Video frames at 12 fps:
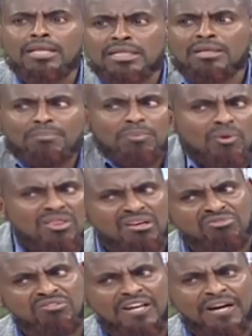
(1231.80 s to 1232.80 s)
are some people they
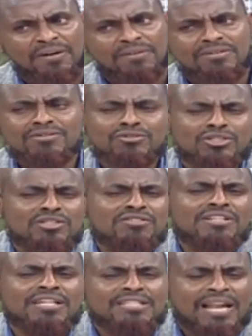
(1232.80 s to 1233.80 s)
fear. You know,
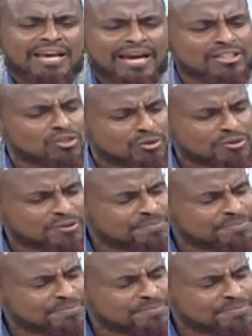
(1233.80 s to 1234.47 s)
children are like angels.